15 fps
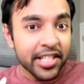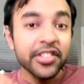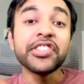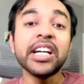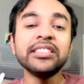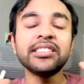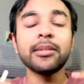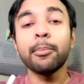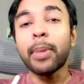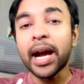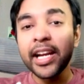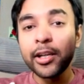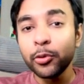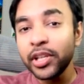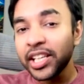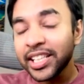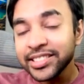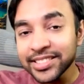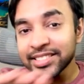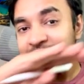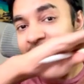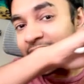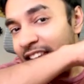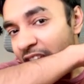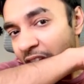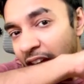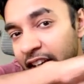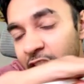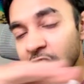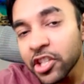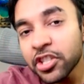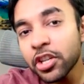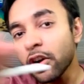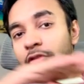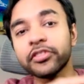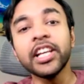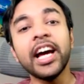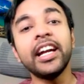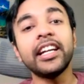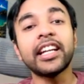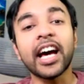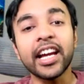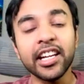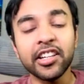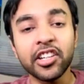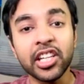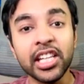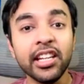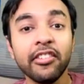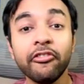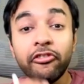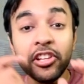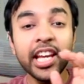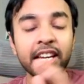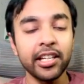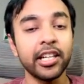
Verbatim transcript: just by doing a single iteration of the entire tree, we can